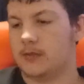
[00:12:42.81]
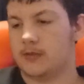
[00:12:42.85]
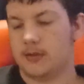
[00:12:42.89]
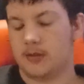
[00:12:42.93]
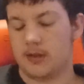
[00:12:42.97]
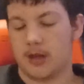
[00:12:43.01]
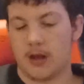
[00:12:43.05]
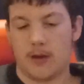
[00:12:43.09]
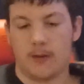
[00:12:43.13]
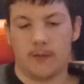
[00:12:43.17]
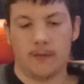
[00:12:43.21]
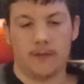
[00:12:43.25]

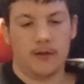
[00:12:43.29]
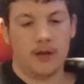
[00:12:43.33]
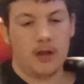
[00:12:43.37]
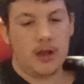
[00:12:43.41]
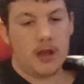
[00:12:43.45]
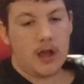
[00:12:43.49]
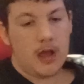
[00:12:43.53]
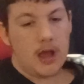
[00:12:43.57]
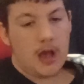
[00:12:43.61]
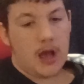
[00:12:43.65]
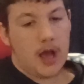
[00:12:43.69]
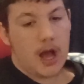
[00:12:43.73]
so
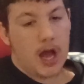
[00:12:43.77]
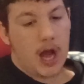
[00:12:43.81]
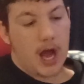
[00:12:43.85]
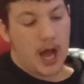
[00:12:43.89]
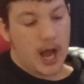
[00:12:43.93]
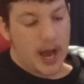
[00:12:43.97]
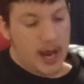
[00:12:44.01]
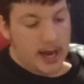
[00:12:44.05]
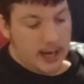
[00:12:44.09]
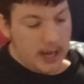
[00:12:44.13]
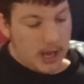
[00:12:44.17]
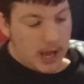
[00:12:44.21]

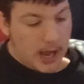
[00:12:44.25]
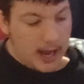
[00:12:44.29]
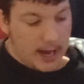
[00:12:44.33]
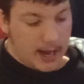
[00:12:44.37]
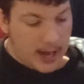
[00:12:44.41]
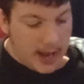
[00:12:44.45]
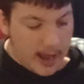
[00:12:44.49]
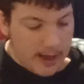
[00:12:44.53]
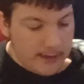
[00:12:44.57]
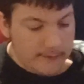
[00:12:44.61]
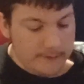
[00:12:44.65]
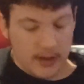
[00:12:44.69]
I I
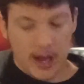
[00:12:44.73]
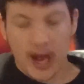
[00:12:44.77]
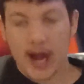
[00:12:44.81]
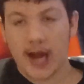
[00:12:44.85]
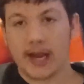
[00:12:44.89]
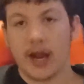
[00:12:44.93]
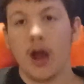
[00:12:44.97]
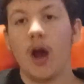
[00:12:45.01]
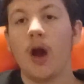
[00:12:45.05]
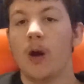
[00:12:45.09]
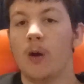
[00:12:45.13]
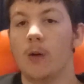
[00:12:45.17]
have high
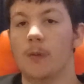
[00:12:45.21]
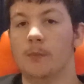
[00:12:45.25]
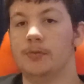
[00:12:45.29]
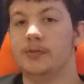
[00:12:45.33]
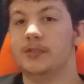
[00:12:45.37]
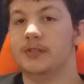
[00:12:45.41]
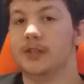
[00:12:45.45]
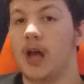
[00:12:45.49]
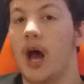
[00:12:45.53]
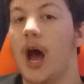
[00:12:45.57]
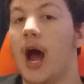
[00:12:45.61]
hopes.